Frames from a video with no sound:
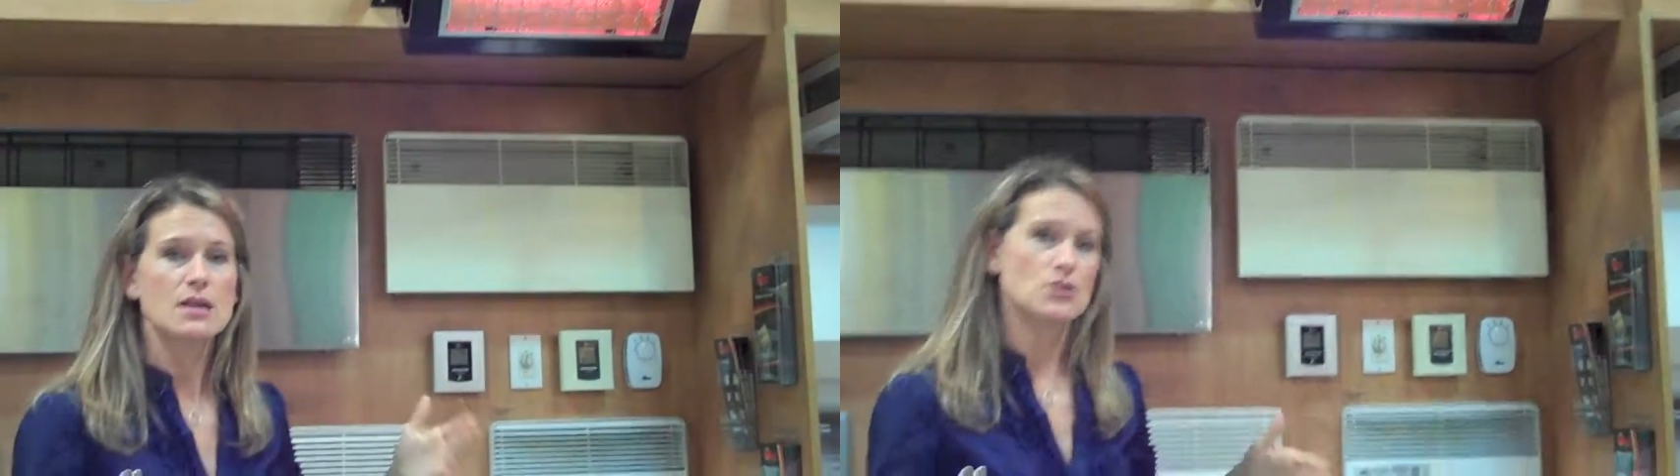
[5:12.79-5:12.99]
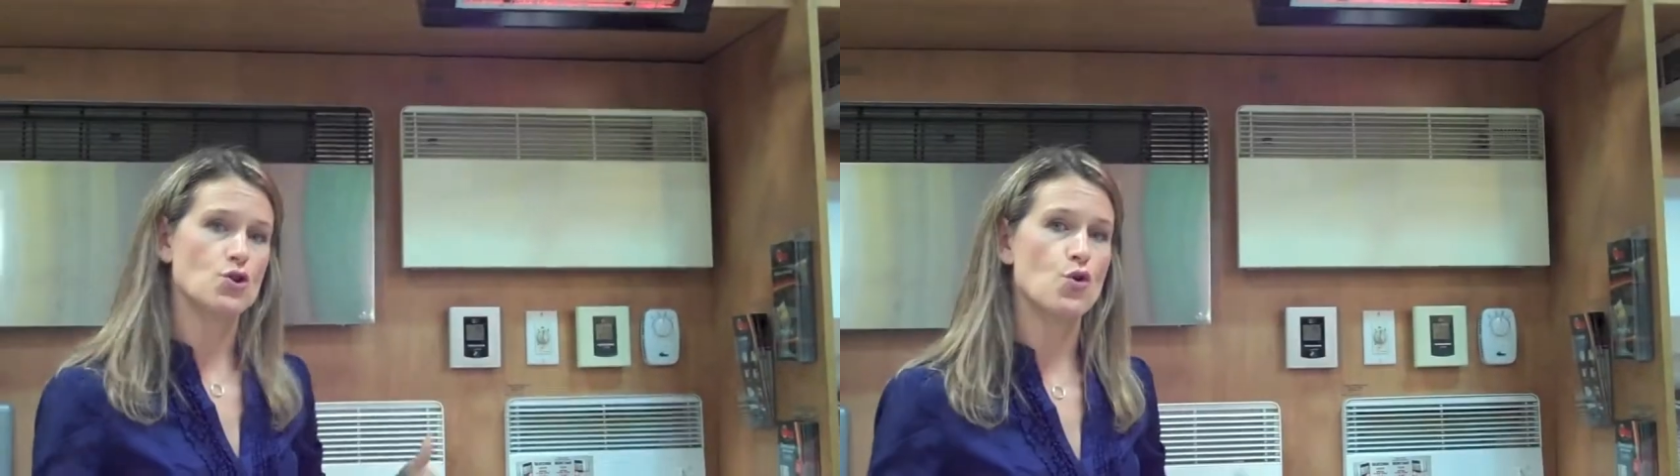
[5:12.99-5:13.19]

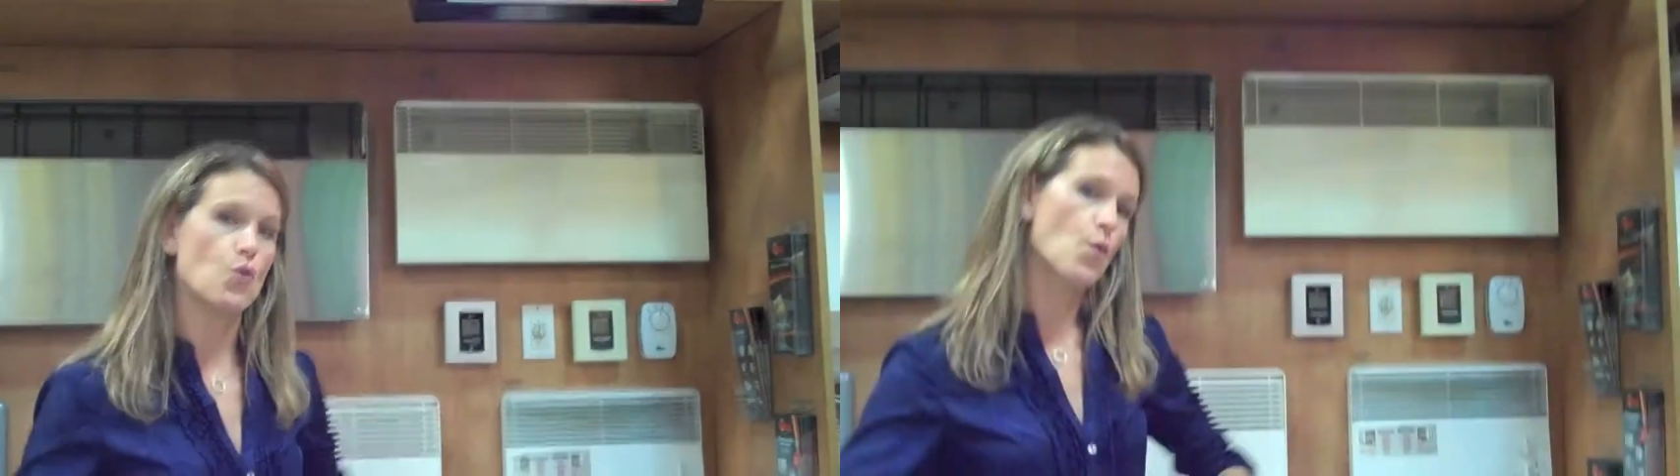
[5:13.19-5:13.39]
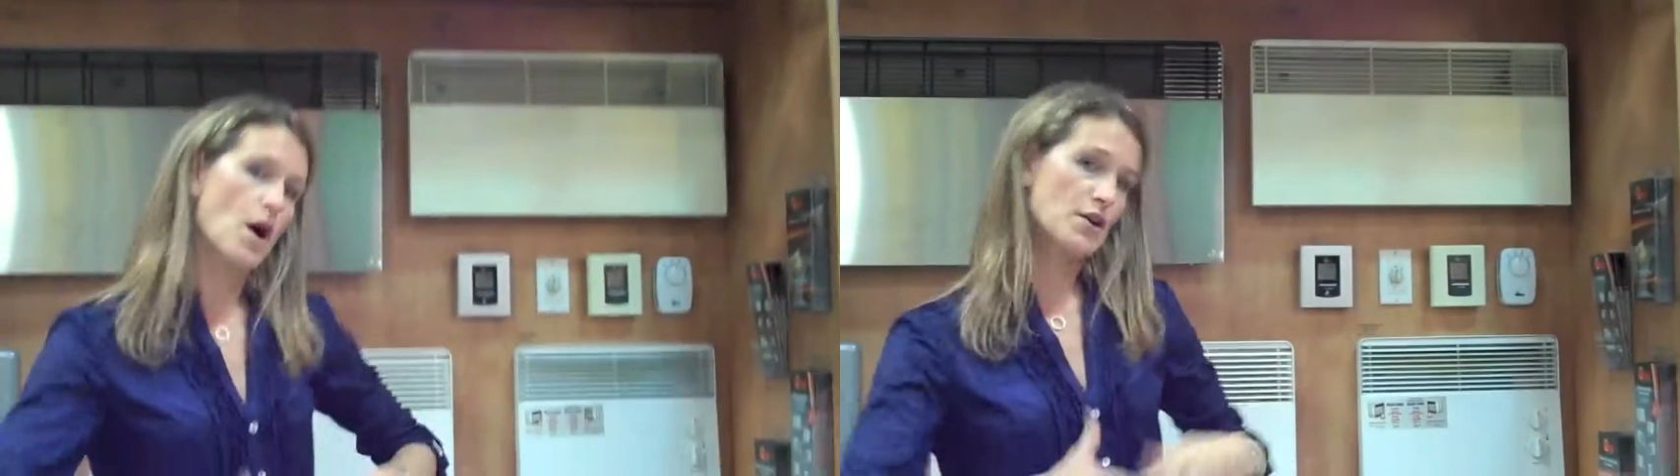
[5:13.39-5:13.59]

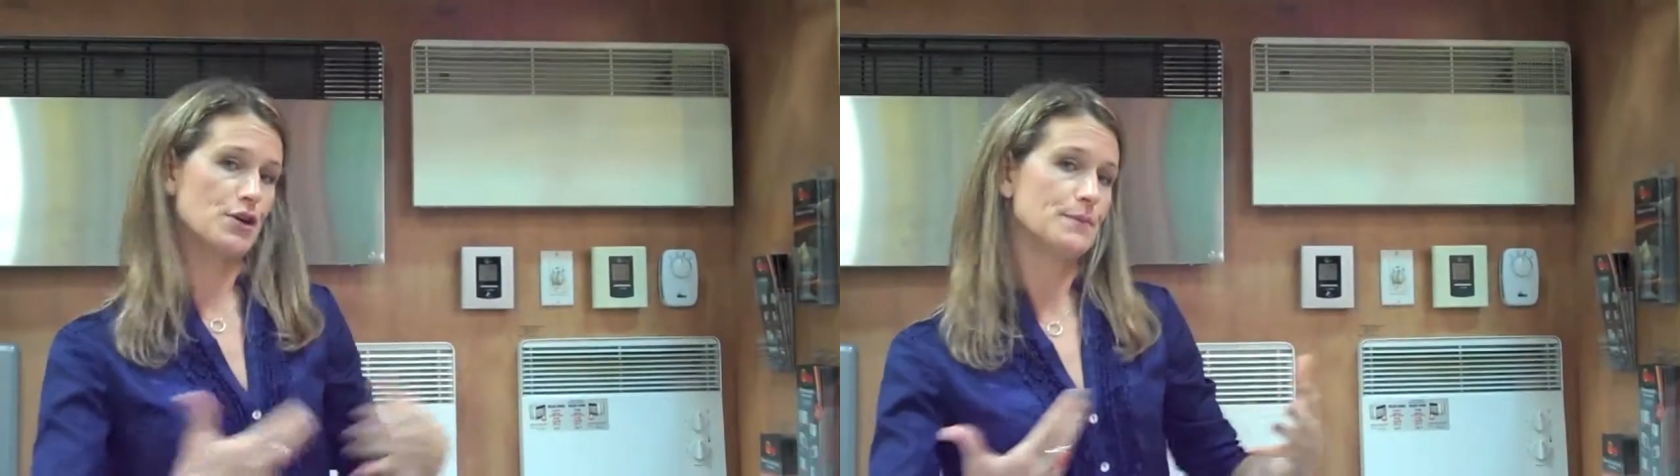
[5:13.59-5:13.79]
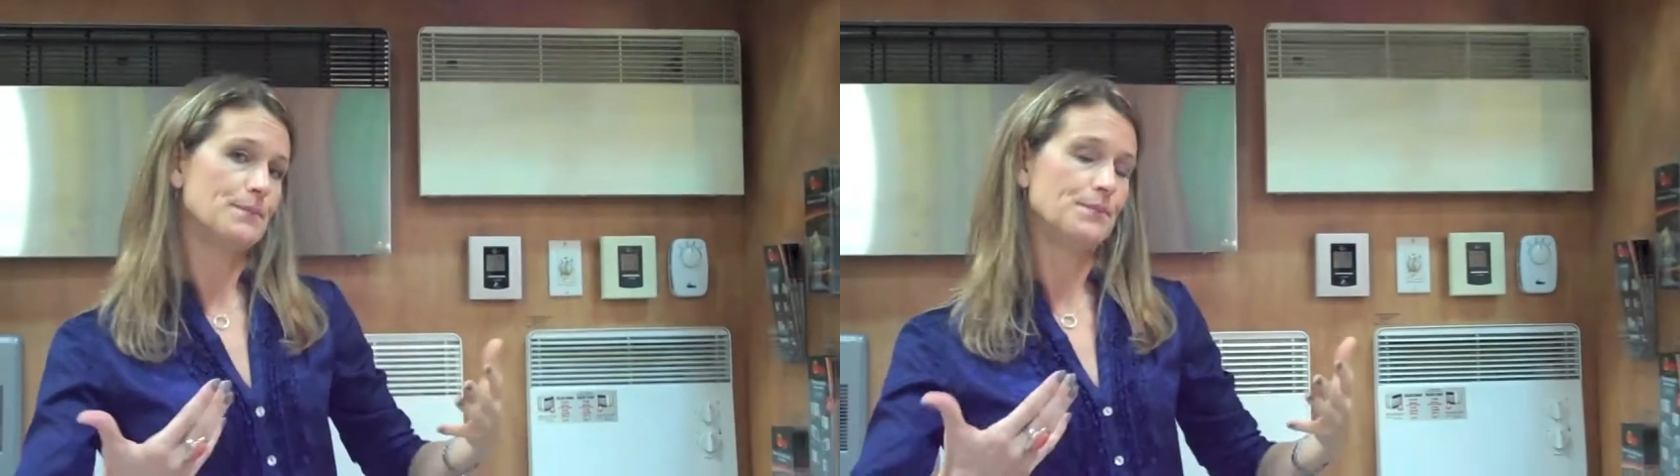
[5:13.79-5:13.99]
so
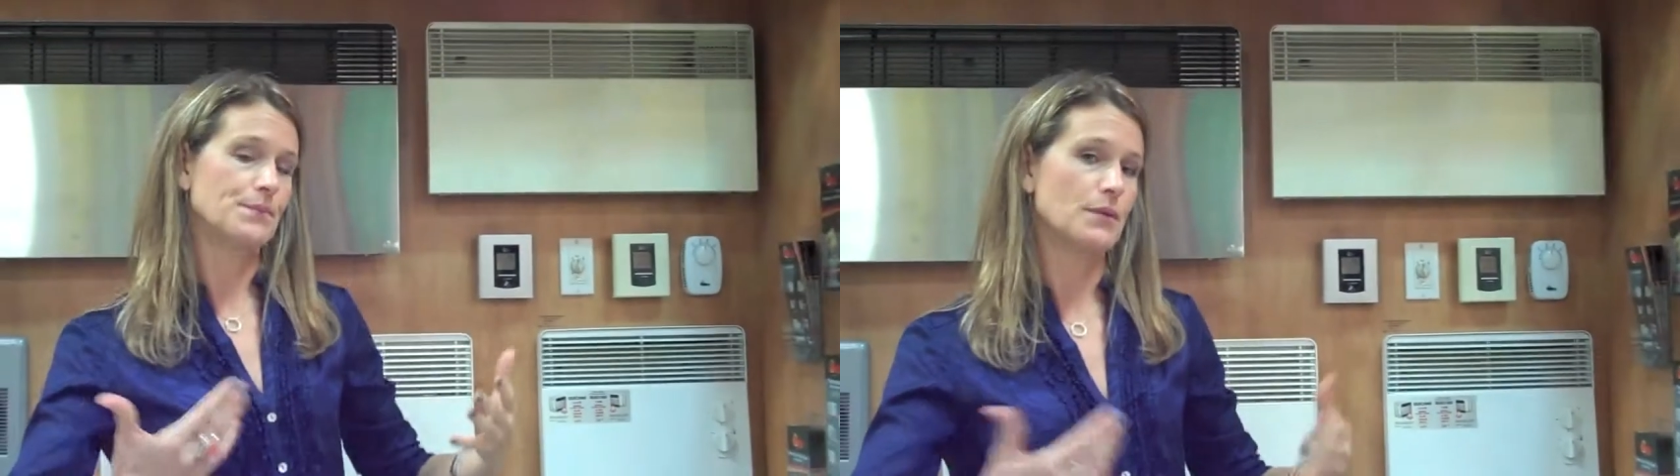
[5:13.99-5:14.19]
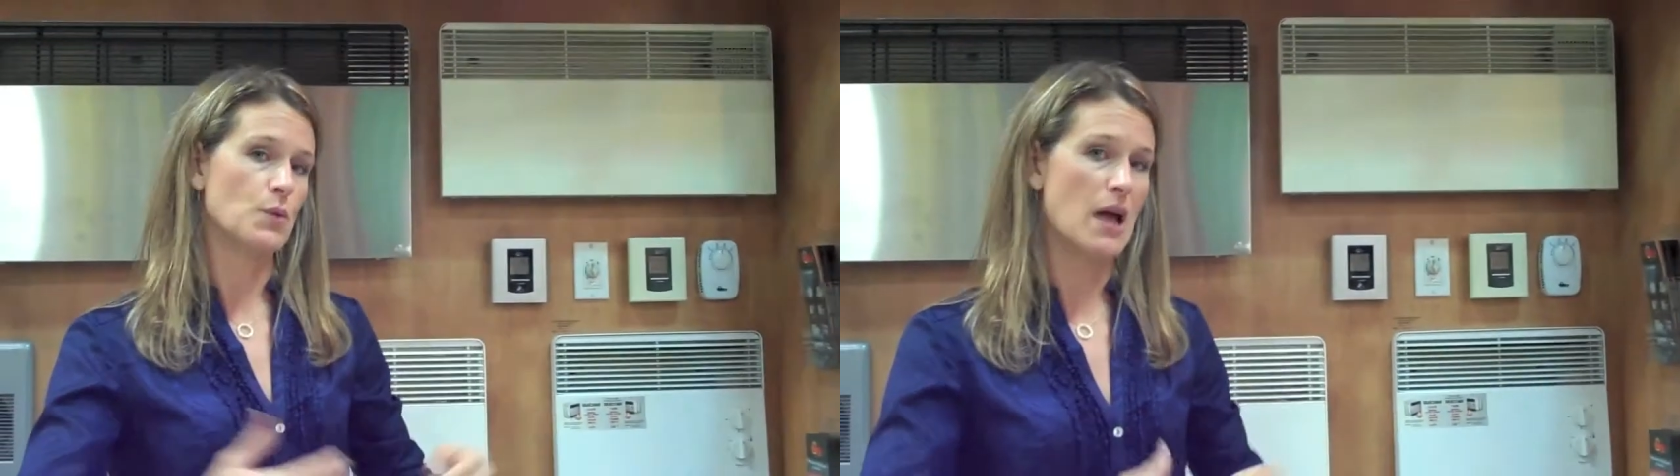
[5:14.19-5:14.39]
water
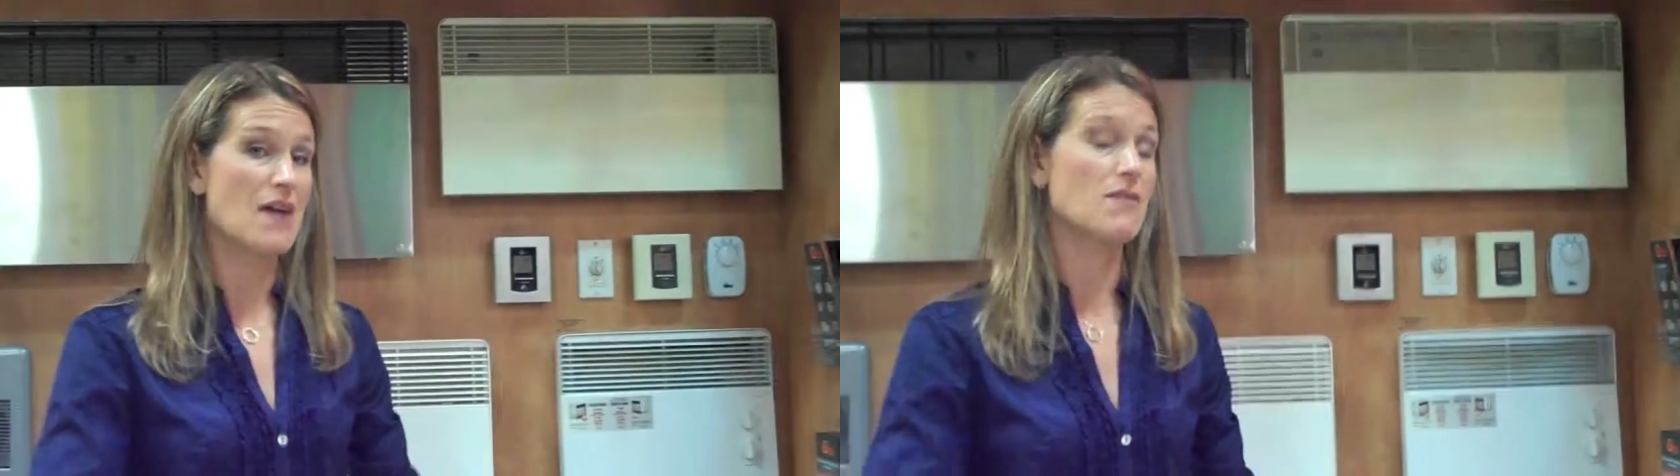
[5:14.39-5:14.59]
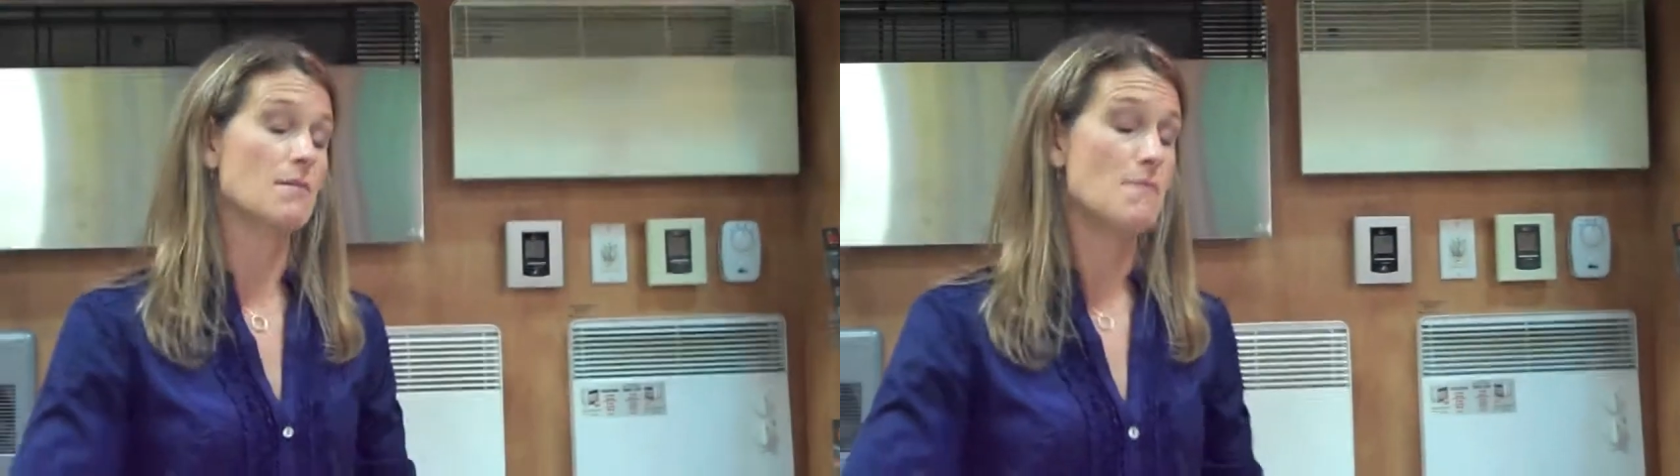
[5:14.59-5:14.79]
will have a